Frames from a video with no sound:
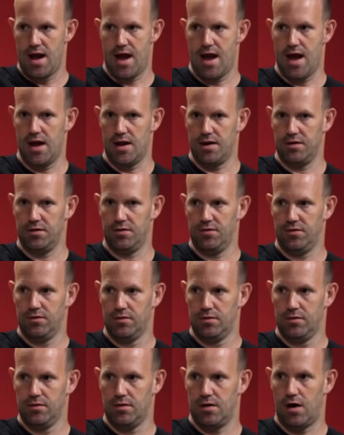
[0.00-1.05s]
and
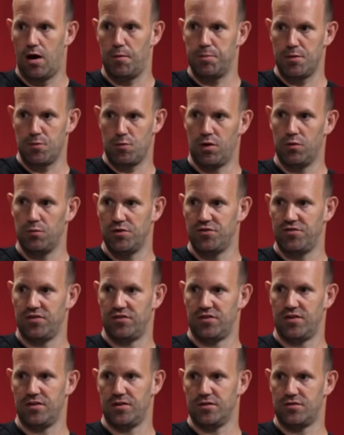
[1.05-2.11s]
RP1, which is
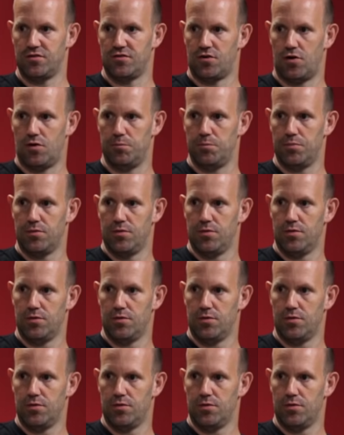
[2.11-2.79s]
in the top